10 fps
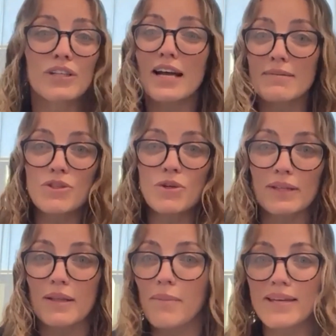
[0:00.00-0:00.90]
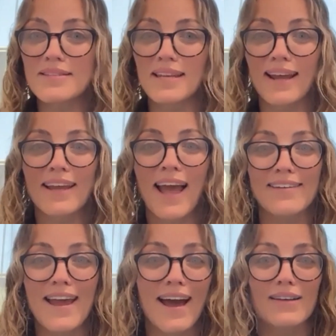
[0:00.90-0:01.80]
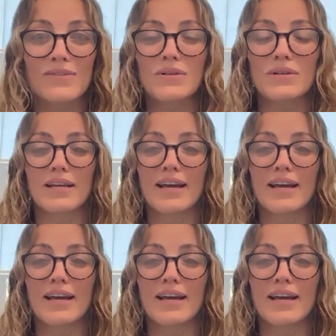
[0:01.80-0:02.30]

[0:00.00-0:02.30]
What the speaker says: and I'm doing the best that I can now. So